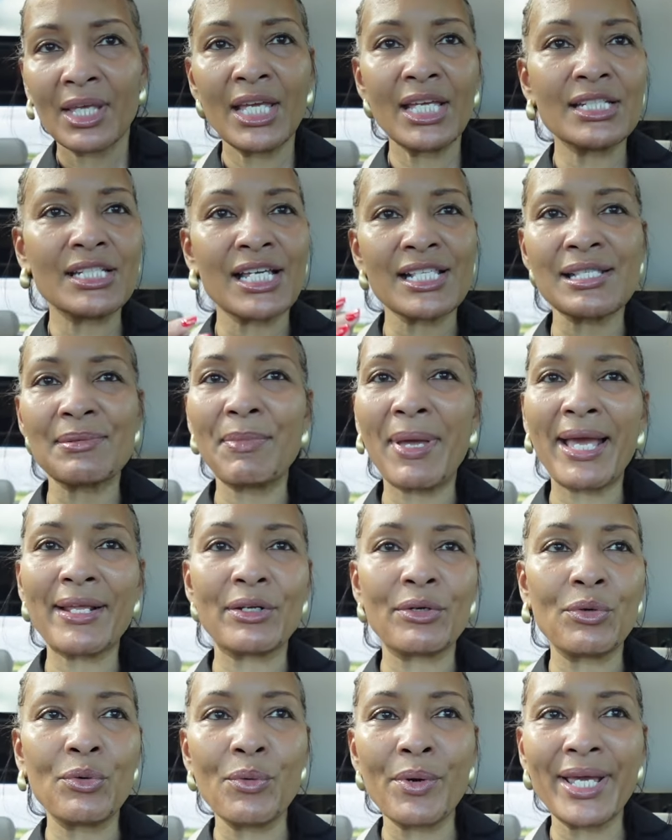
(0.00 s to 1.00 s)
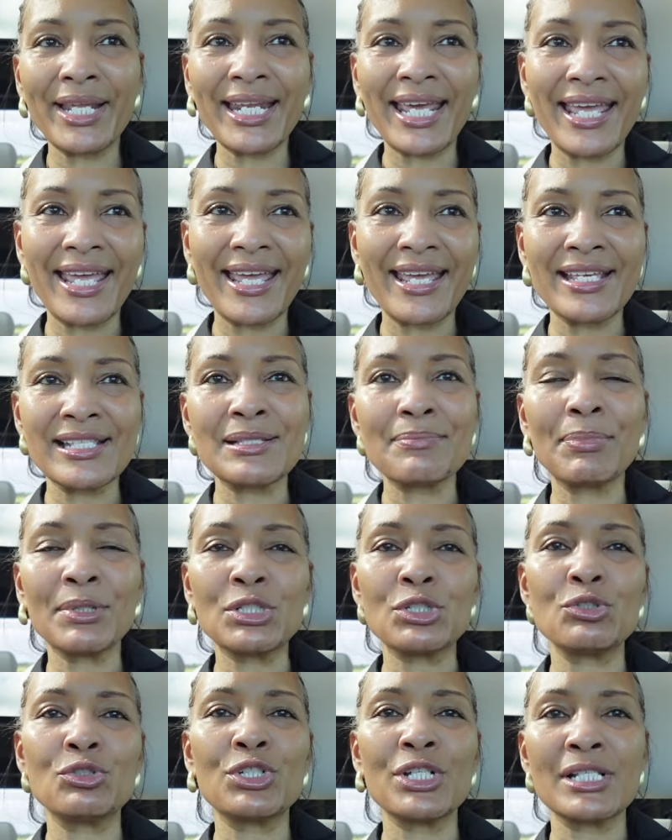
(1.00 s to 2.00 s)
It doesn't matter who it is,
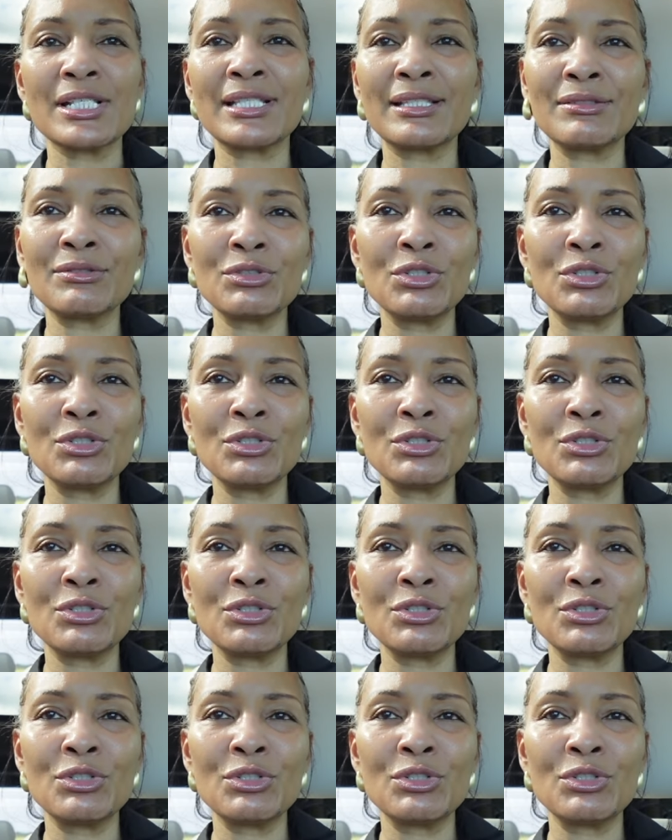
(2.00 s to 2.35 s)
but you just,